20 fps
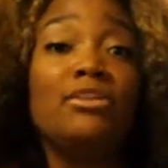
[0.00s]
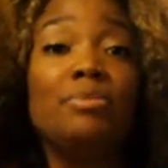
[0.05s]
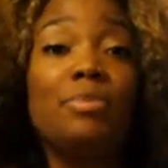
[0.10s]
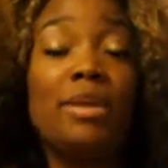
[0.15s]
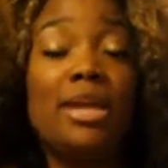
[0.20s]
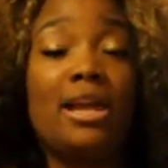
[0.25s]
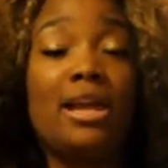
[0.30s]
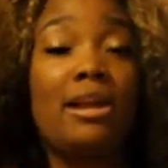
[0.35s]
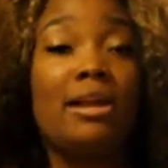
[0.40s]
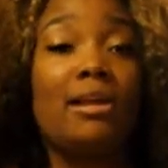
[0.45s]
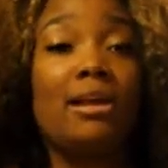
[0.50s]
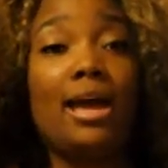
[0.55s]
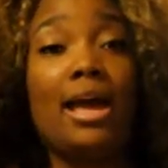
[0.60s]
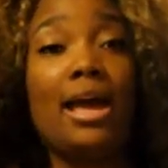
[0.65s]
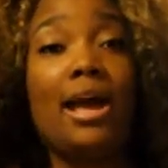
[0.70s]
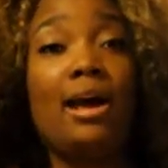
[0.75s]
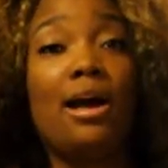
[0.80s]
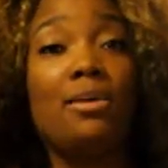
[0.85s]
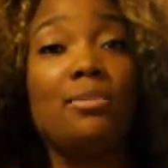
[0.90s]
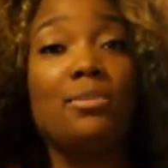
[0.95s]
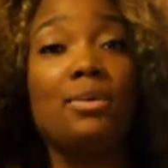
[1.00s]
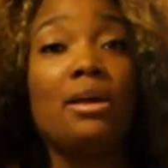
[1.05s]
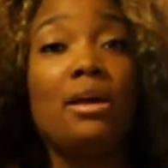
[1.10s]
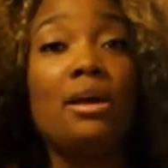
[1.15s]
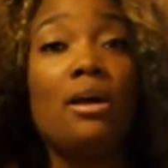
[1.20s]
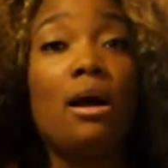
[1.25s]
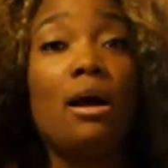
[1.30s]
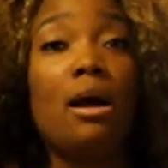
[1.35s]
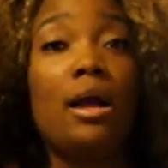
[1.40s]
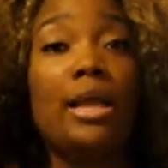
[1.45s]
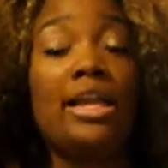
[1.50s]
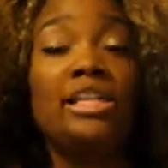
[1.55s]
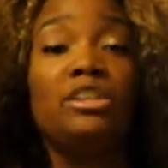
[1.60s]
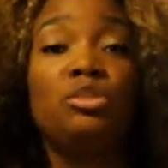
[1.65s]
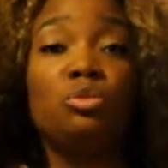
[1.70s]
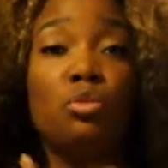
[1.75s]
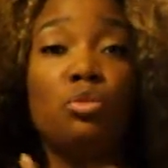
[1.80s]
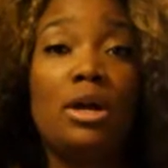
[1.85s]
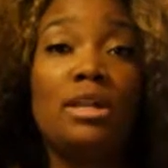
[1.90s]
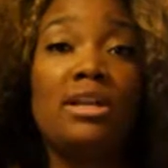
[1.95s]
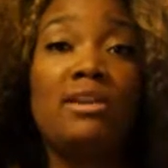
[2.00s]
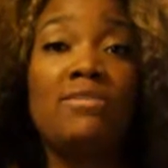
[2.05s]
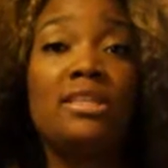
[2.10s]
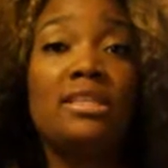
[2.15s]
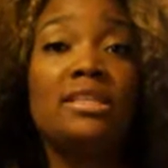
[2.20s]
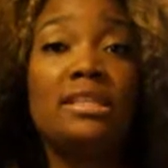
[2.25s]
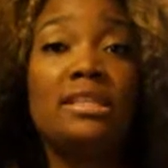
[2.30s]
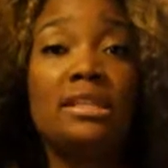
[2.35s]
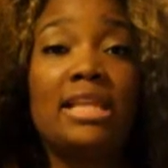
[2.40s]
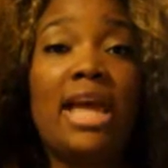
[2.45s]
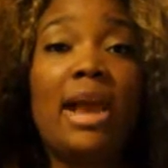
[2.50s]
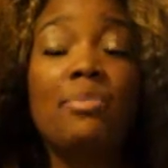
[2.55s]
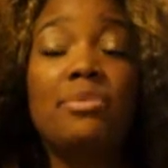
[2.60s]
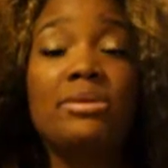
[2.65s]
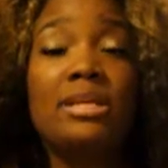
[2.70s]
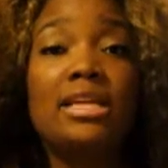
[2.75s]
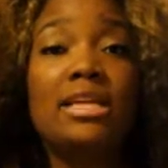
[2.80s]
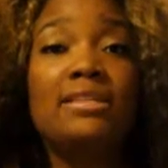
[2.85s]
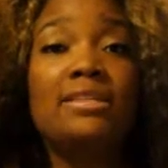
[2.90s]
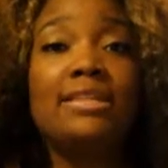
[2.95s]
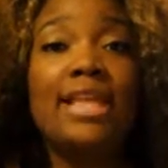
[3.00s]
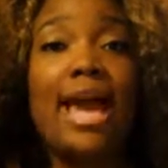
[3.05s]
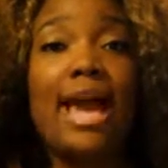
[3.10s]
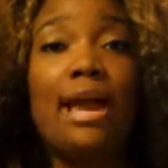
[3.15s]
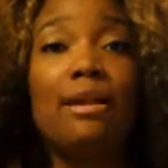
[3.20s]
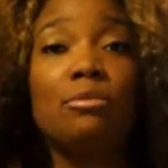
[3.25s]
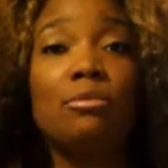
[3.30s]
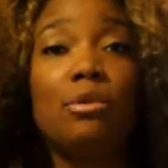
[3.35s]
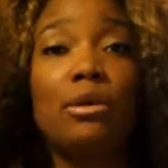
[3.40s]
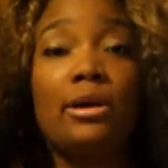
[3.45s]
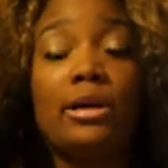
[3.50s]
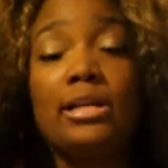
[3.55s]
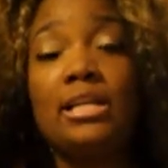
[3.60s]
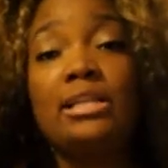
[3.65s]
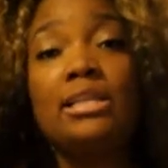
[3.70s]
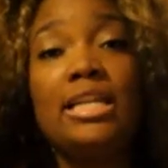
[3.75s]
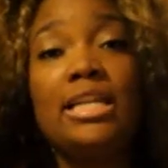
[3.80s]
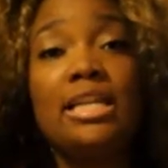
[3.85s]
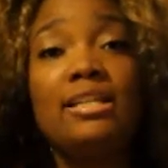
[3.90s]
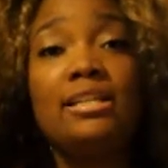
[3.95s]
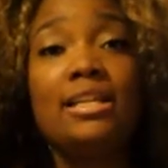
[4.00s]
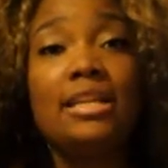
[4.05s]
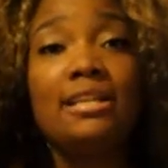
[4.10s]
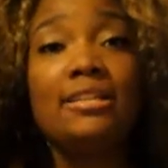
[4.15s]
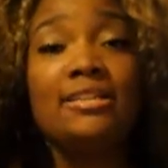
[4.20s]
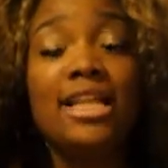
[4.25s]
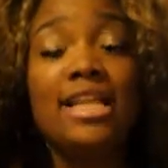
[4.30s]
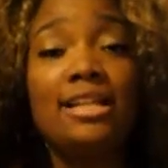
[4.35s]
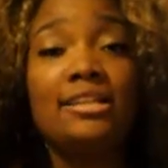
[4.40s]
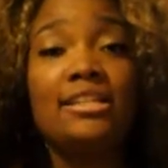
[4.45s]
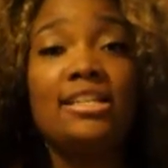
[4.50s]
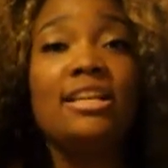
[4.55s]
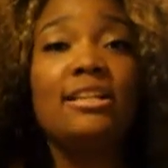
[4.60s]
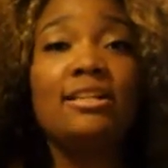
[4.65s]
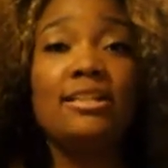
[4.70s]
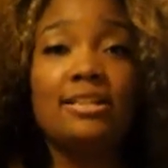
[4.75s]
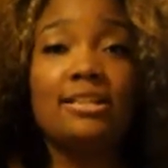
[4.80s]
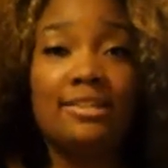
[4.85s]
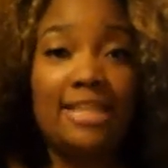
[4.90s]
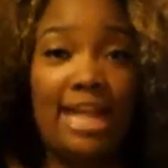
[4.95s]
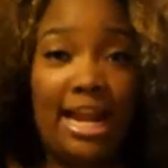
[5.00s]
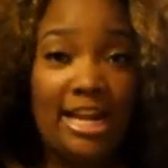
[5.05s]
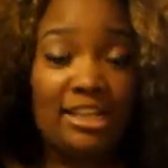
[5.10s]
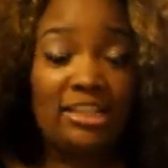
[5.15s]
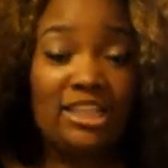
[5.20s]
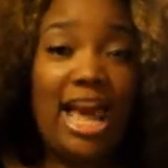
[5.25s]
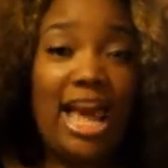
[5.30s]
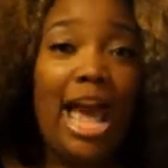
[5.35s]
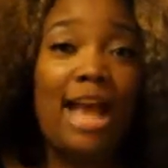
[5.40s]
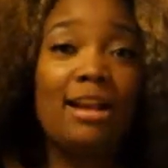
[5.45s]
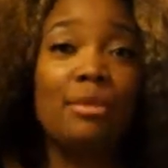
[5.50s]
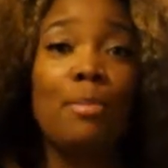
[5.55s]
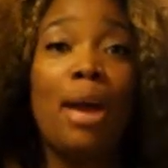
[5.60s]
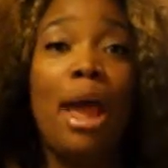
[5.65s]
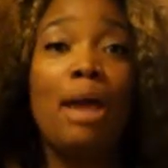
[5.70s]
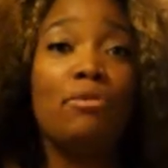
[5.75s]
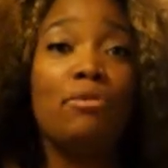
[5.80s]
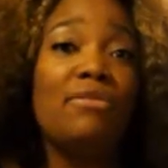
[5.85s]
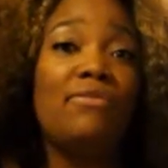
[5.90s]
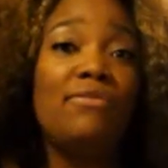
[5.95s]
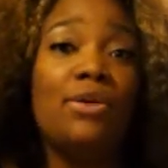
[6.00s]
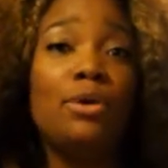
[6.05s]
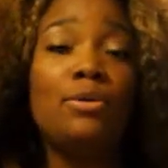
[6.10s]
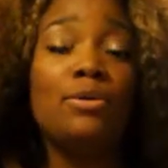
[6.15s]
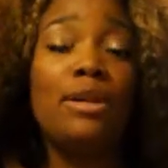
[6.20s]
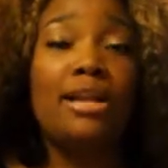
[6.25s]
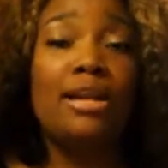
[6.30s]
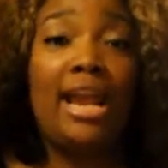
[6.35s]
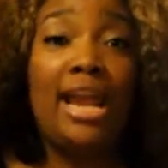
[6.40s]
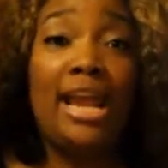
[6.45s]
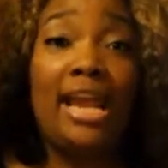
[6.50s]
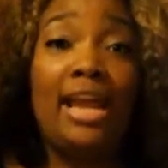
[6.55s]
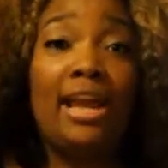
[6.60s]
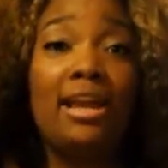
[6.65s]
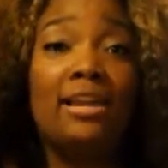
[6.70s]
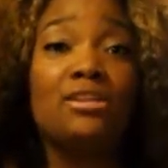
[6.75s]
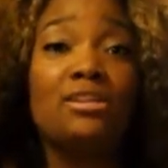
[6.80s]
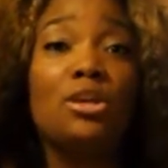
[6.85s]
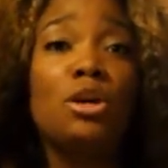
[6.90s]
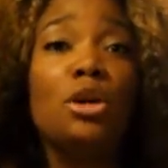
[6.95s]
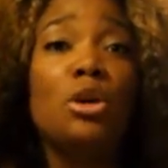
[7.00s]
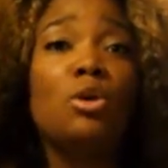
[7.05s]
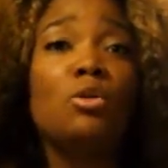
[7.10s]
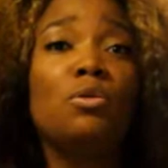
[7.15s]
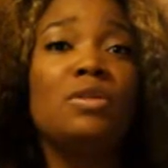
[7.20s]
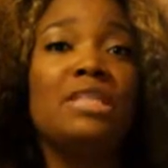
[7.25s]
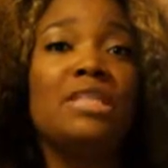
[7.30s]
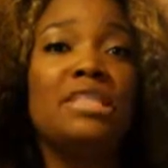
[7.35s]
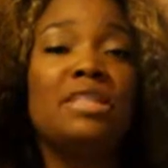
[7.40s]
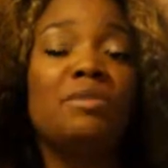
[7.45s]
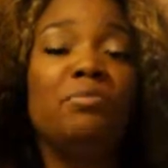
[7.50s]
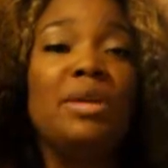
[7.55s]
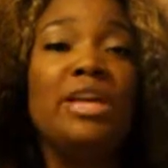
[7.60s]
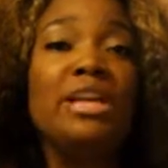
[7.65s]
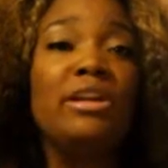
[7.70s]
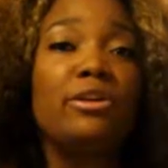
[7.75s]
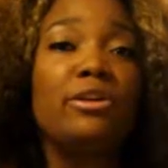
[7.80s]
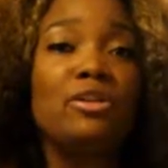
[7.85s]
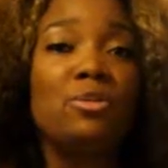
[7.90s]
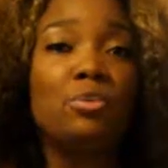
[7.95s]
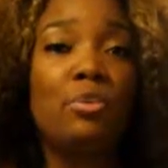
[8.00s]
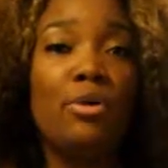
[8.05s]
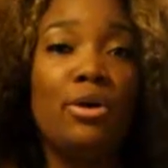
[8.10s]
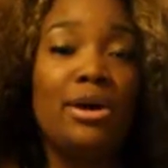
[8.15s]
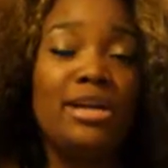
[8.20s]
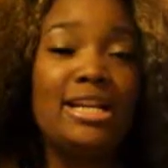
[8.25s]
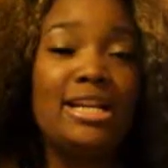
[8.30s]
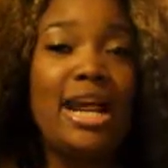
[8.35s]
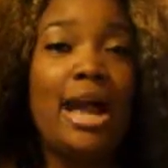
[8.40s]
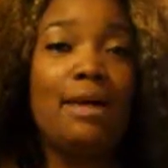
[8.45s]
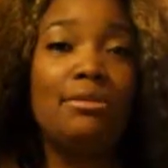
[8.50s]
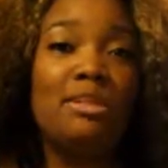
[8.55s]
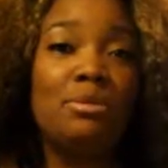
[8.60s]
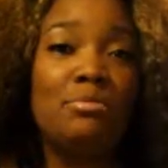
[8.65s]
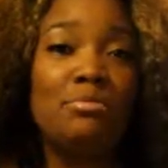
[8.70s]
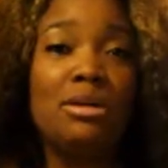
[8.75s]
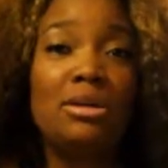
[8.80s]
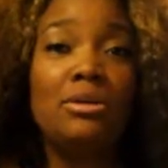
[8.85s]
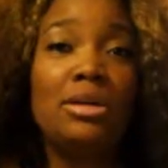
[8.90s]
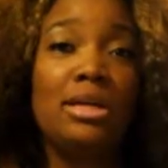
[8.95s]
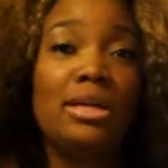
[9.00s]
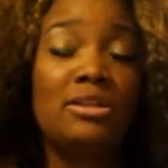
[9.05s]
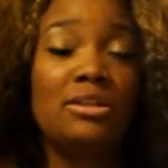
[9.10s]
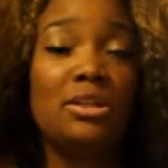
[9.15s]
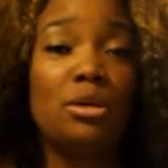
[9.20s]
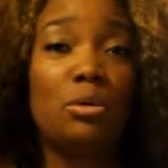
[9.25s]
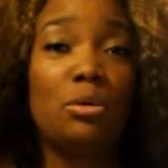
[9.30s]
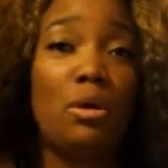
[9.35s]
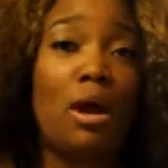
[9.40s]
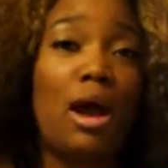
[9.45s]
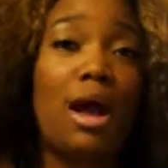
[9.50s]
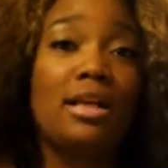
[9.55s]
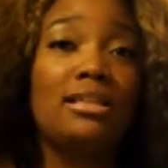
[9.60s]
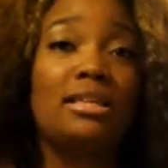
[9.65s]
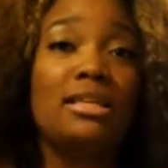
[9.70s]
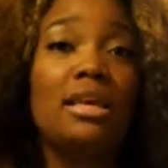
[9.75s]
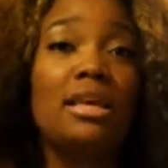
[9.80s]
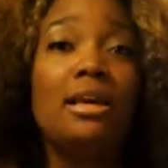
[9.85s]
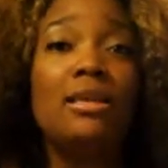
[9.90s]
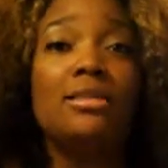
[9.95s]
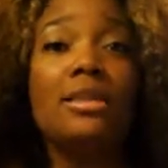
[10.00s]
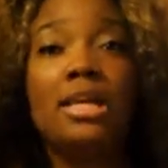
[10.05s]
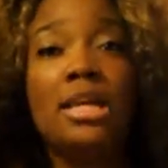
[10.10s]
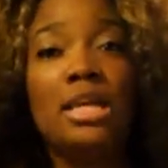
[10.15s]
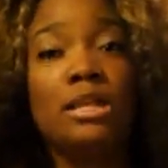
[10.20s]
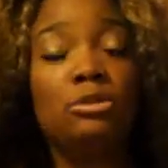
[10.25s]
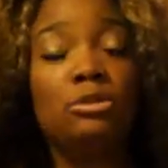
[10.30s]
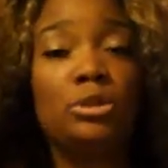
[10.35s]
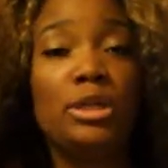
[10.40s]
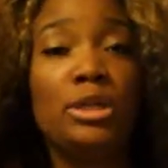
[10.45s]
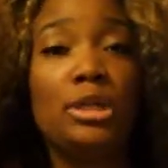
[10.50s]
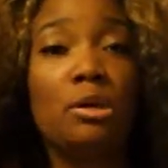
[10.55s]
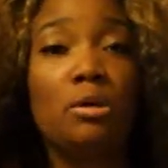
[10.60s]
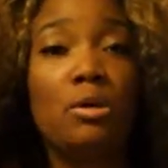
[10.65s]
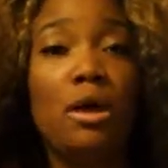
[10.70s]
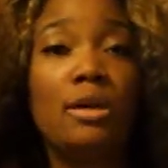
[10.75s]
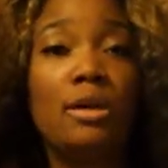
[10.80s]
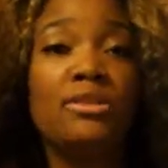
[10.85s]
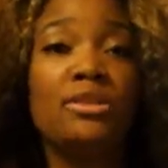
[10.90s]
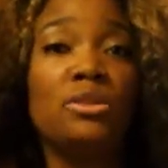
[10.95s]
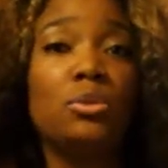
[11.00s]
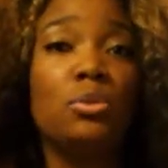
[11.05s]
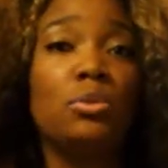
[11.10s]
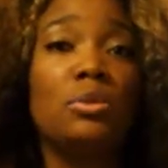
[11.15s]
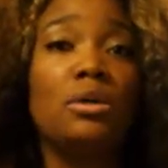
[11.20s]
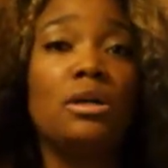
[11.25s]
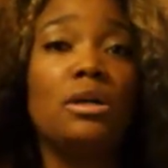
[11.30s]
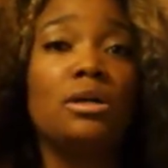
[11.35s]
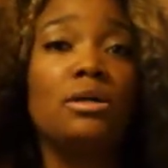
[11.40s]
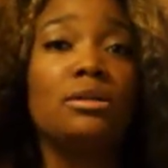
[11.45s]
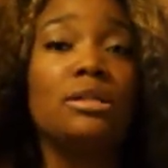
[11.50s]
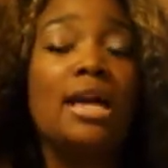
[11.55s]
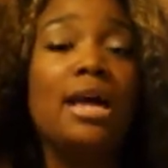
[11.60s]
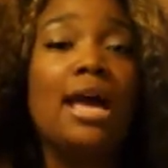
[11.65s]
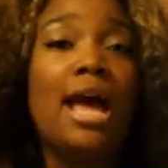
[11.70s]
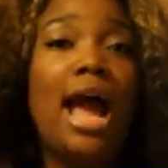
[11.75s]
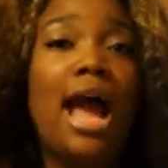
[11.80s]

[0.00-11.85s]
being each one of the celebrities that were in attendance, that took the stage, that had a microphone in hand with speakers pointed out to millions across the country and across the world.